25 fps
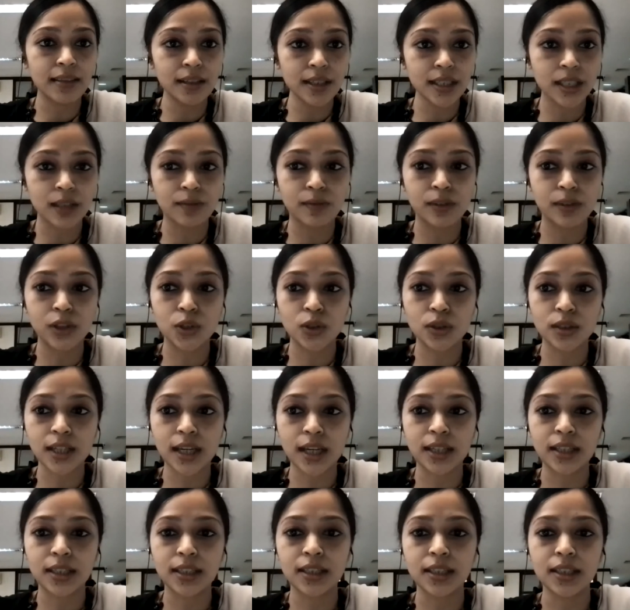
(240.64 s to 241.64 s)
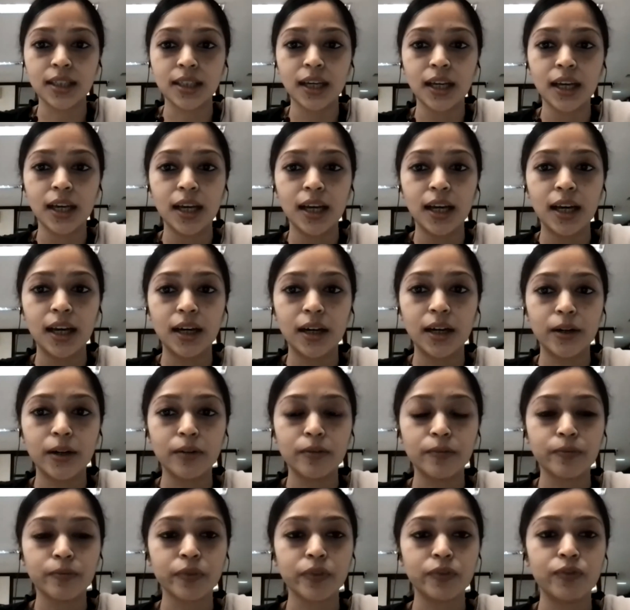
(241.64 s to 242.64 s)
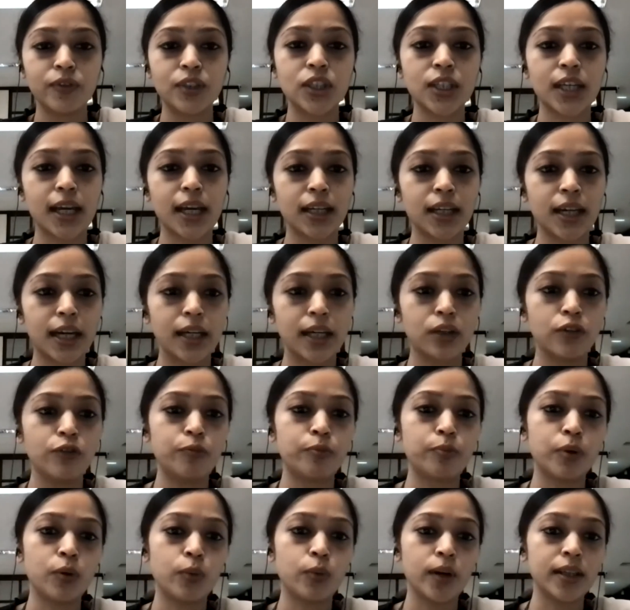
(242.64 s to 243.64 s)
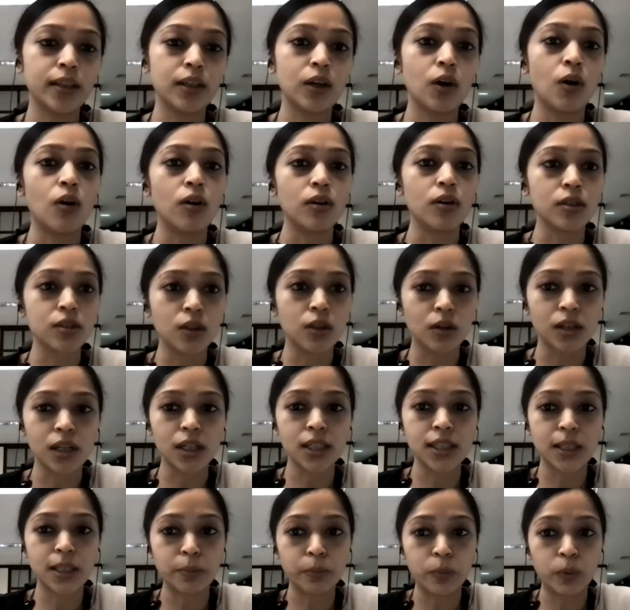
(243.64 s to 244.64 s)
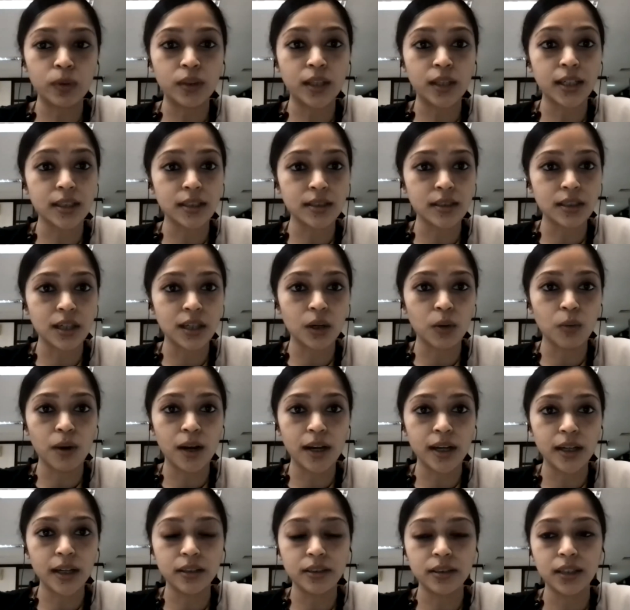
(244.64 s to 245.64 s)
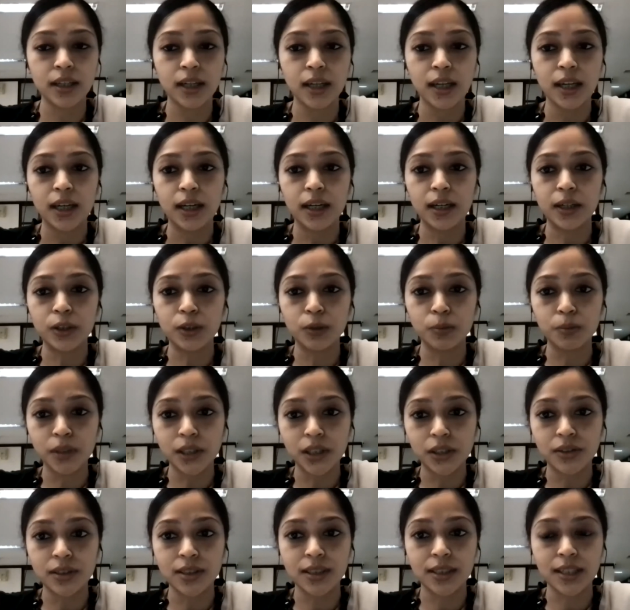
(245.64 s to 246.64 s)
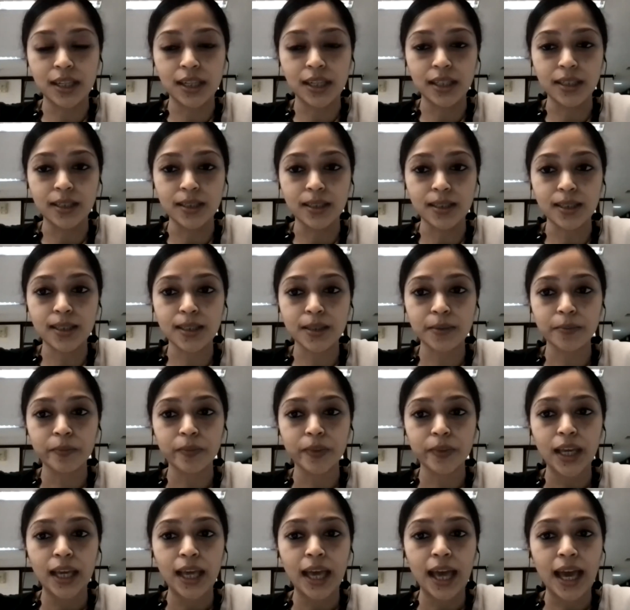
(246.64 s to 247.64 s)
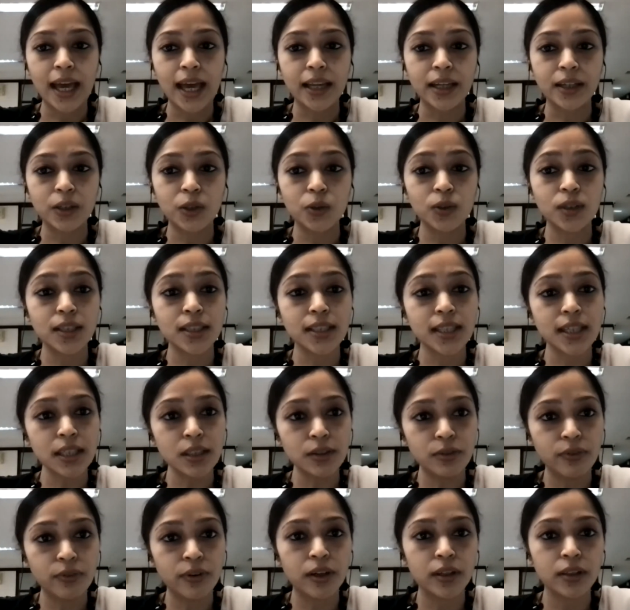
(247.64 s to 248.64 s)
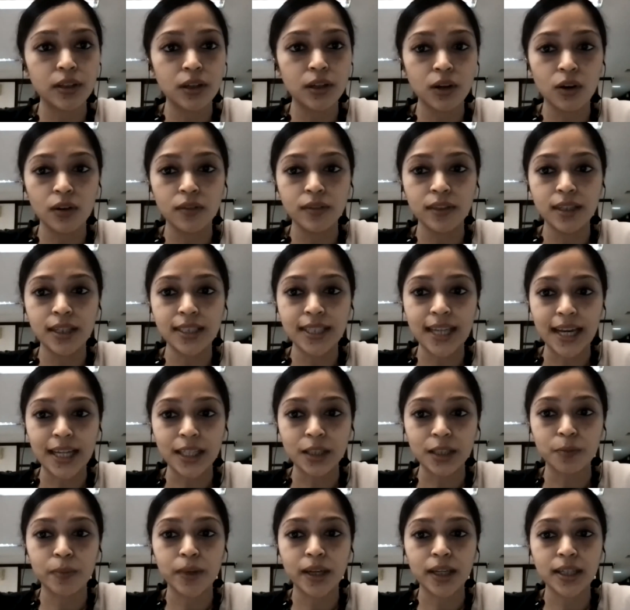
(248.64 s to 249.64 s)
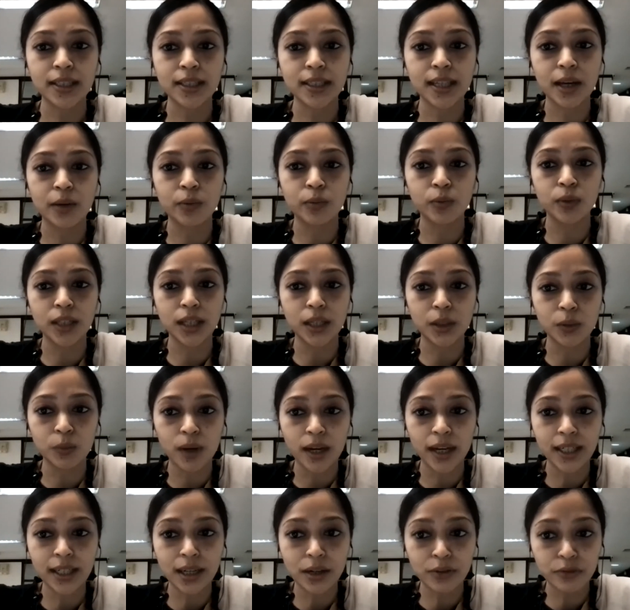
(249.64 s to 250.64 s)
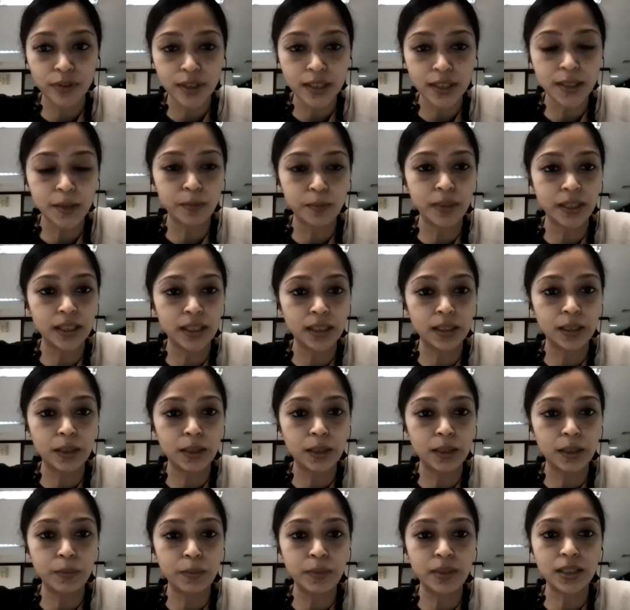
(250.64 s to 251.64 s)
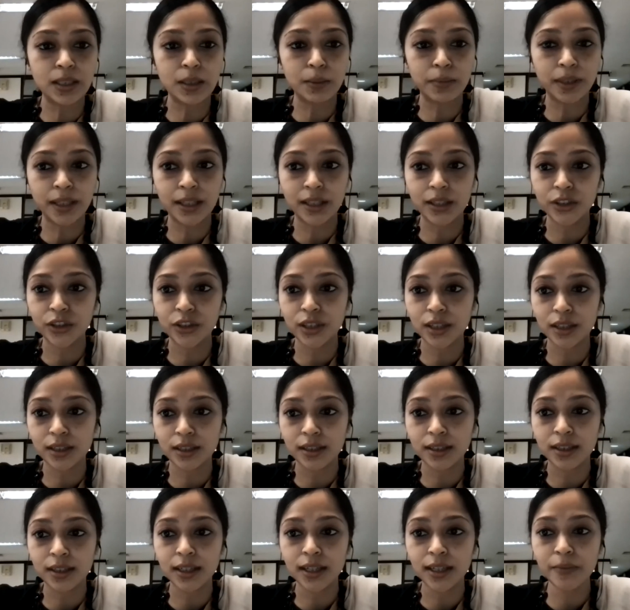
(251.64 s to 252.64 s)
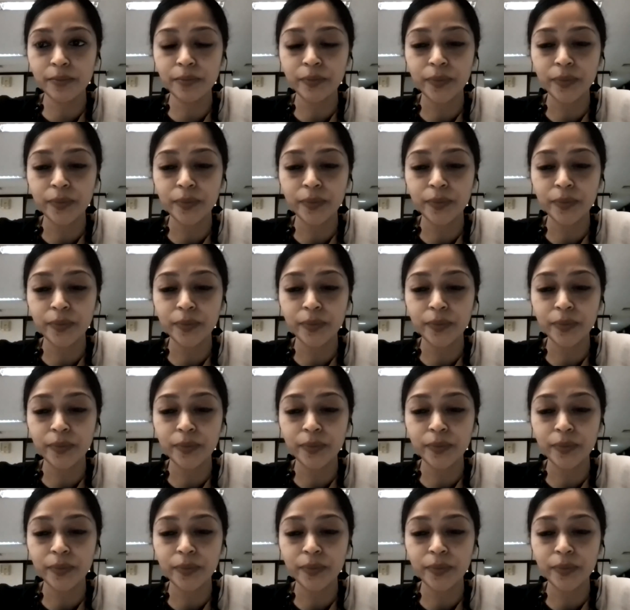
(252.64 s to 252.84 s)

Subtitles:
civil society, which can kind of provide the horizontal support that is required to build resilience. And to discuss further on these aspects, I would invite our first speaker, Mr. Mahesh Harhare.